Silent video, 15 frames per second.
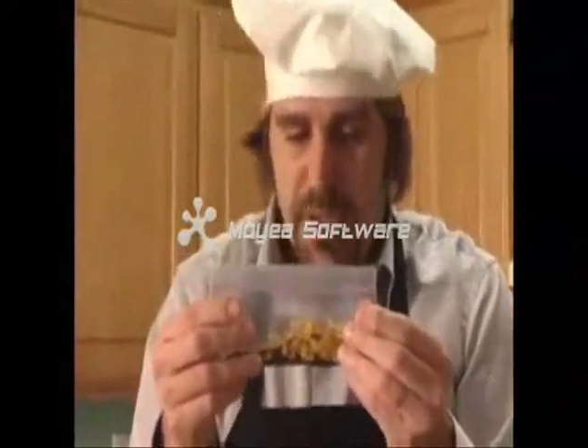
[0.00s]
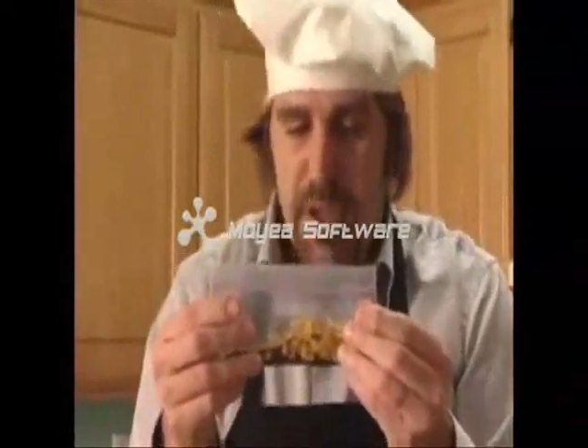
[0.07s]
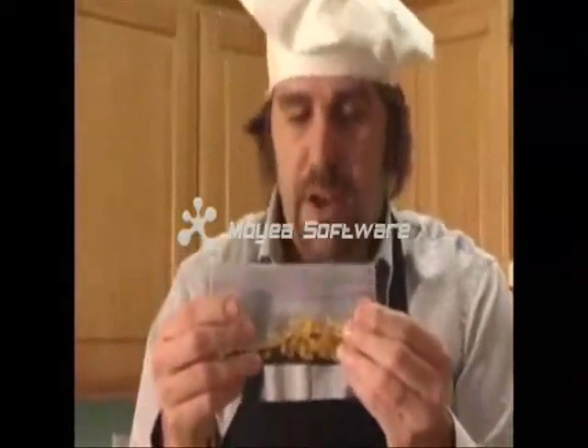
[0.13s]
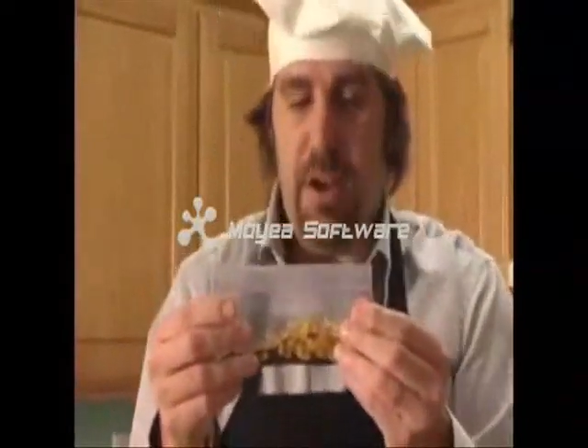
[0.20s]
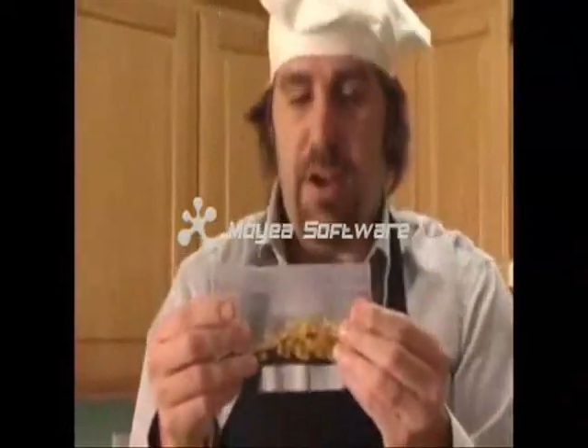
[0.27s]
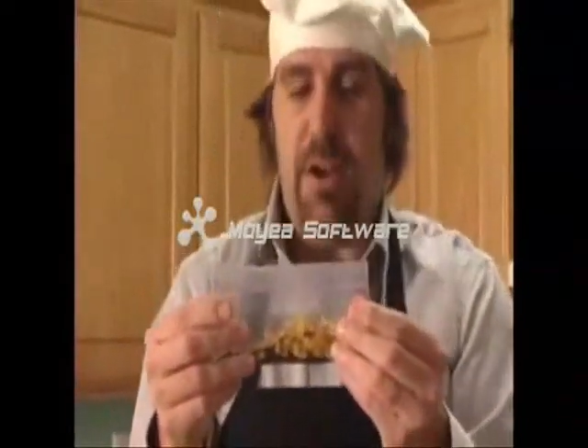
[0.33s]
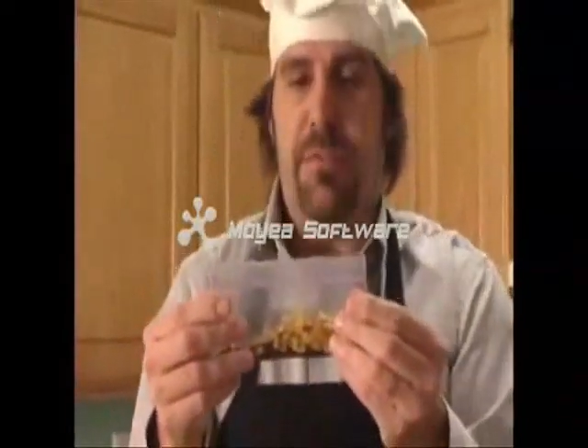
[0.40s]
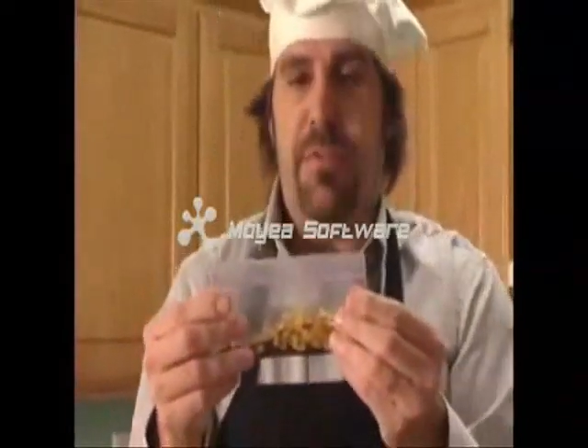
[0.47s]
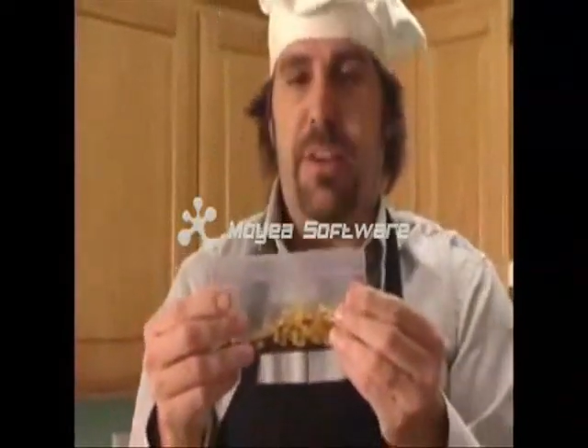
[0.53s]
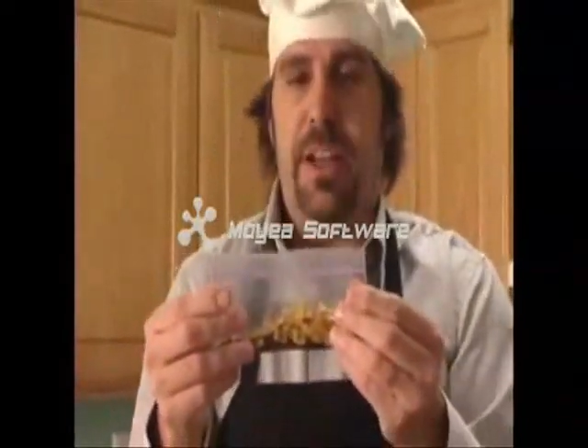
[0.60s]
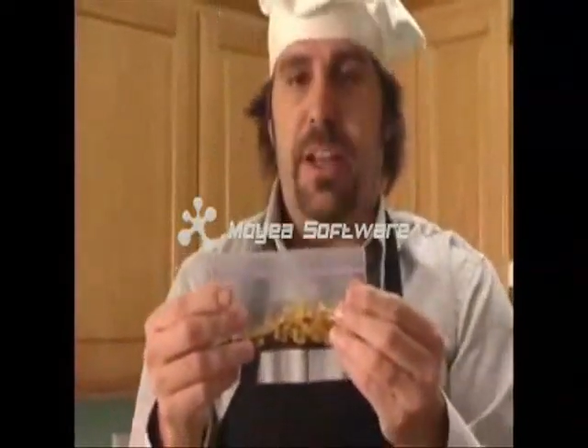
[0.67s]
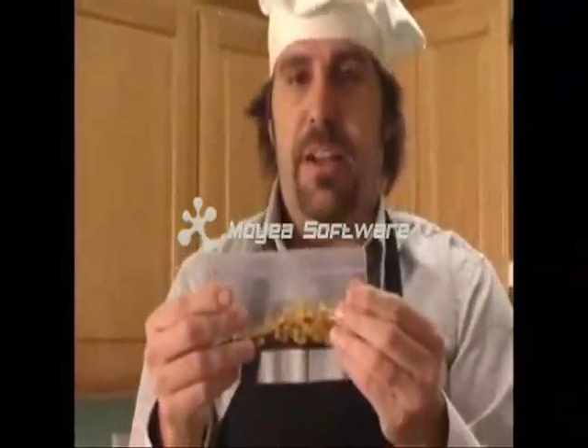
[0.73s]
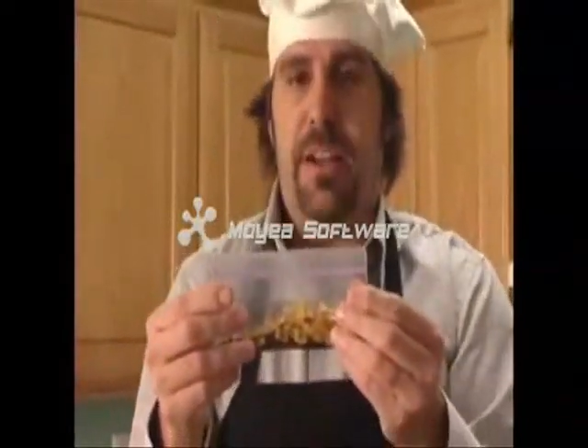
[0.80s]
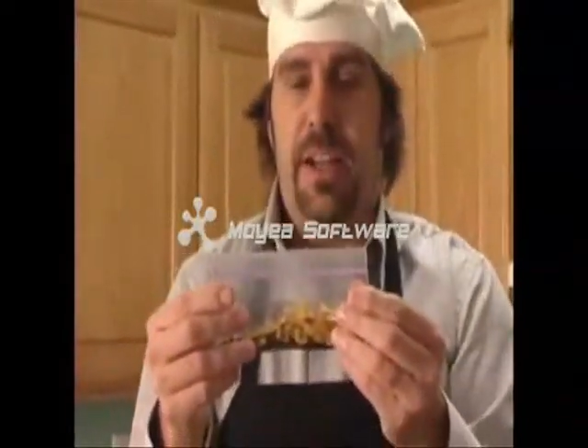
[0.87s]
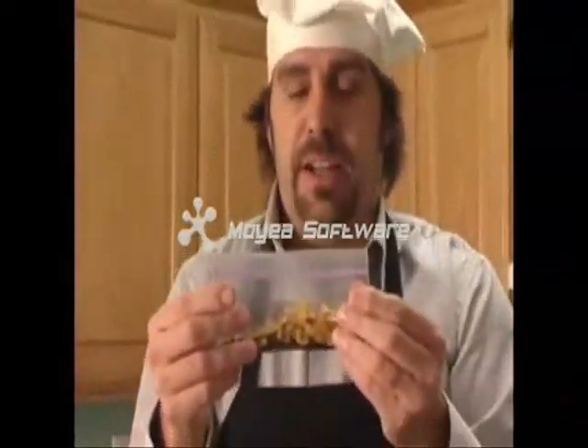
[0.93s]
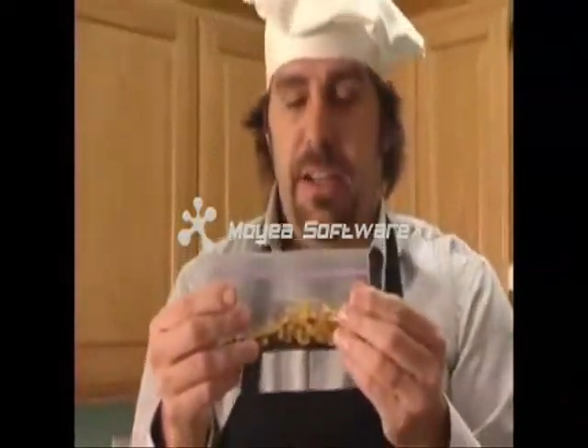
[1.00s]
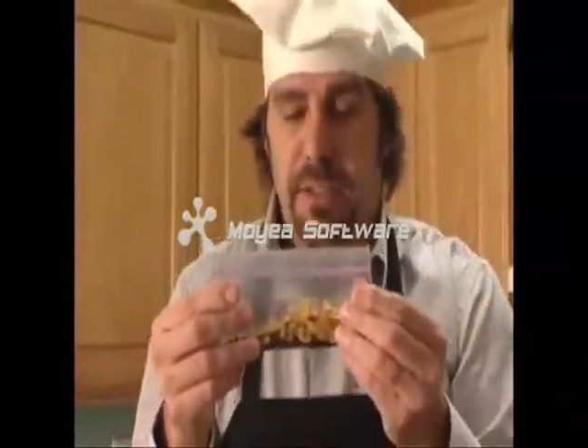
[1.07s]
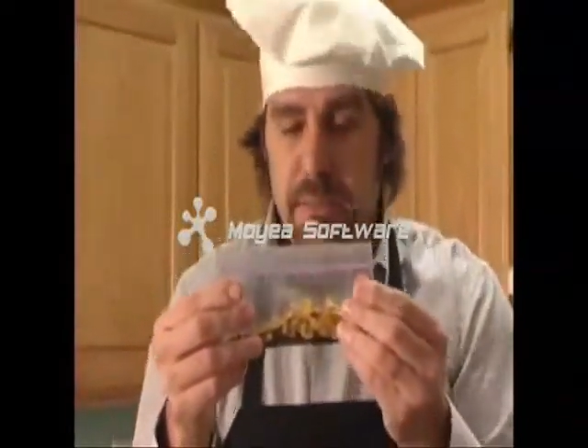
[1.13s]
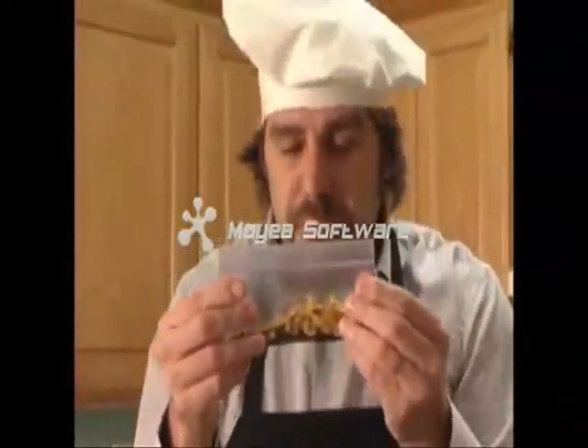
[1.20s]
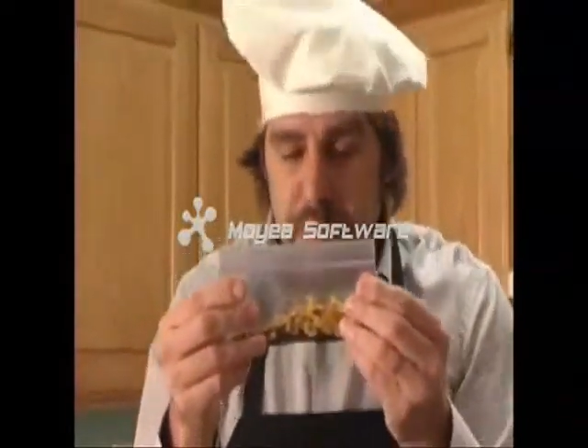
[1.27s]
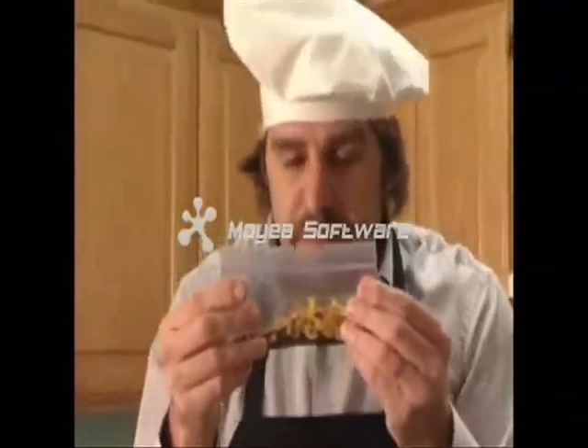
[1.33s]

oh, vanilla,